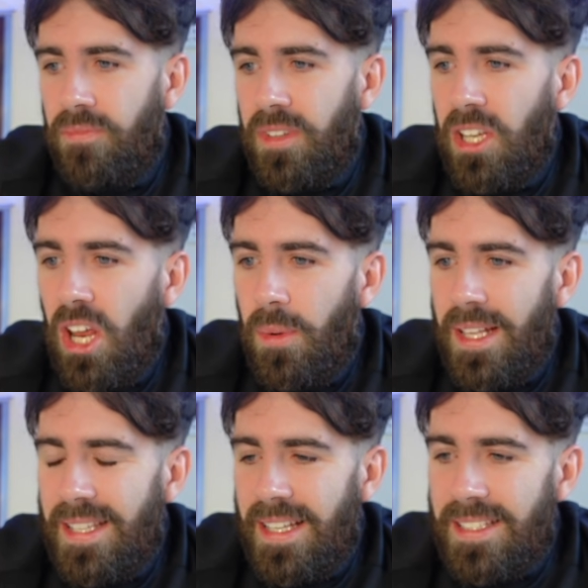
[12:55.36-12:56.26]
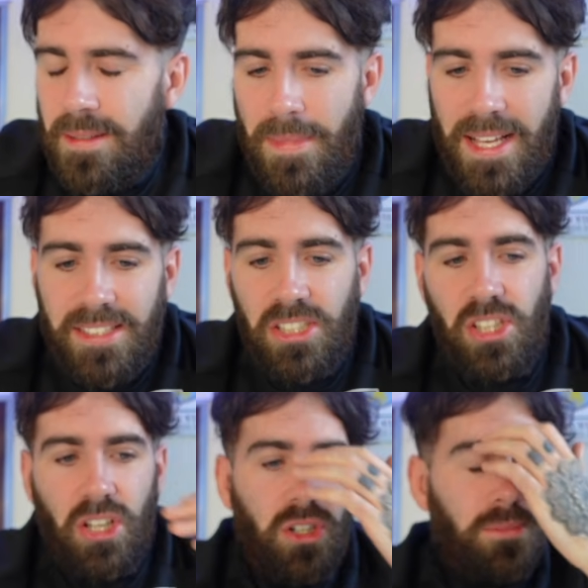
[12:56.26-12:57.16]
you know, it's the message
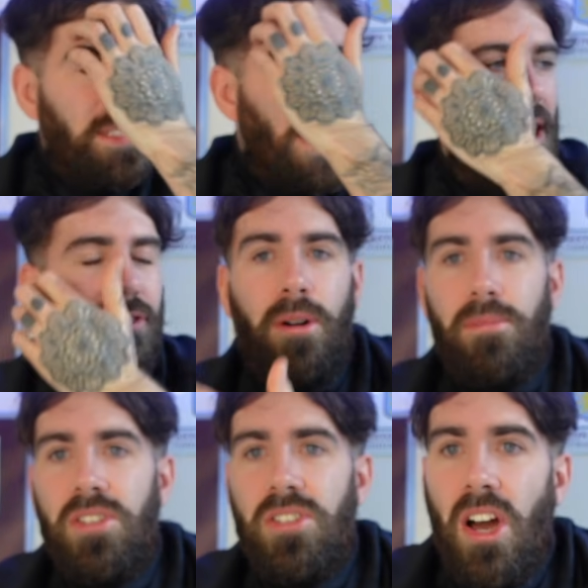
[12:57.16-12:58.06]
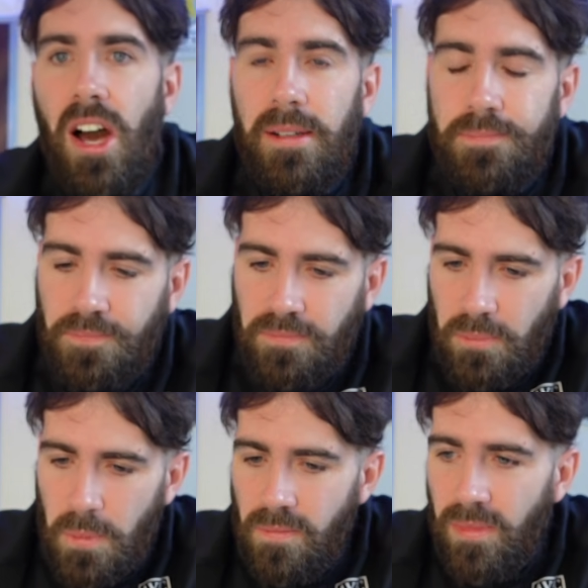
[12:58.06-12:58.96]
that comes out from the start.
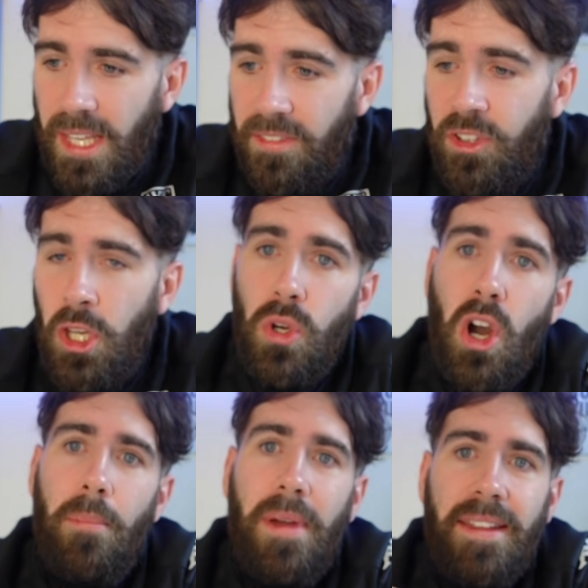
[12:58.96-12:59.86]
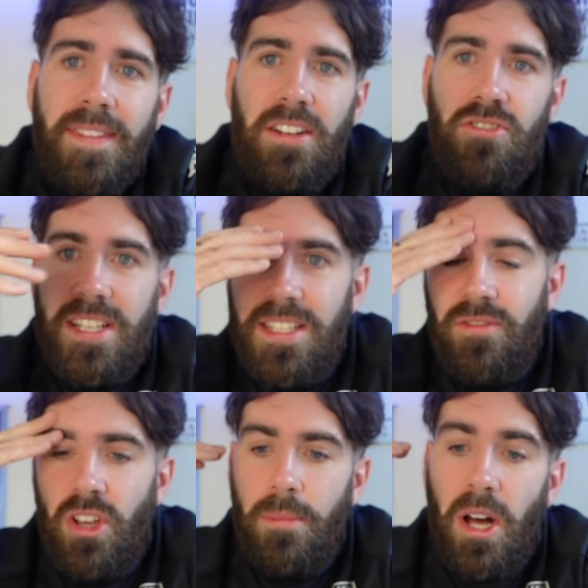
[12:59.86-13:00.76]
If you got me in that
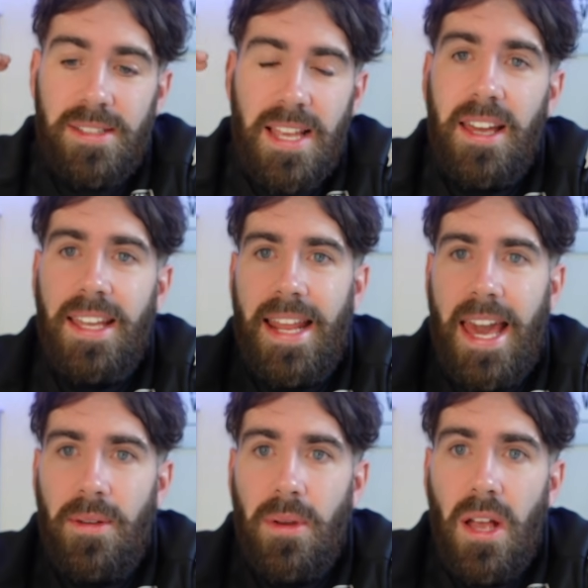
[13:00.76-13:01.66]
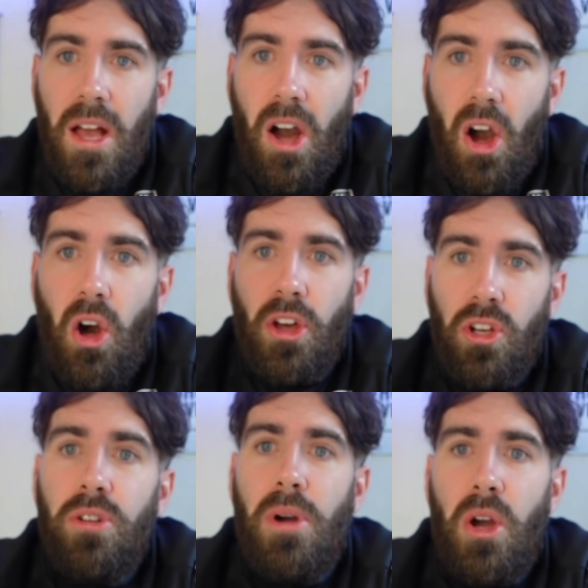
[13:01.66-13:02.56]
dressing room, I'll tell you now, I
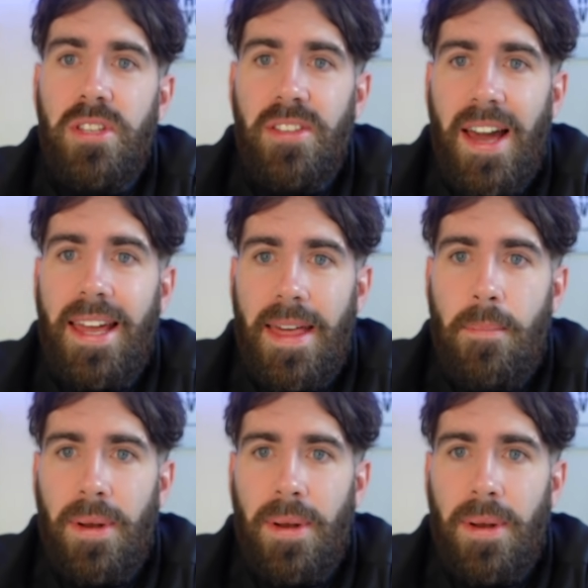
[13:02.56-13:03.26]
could motivate them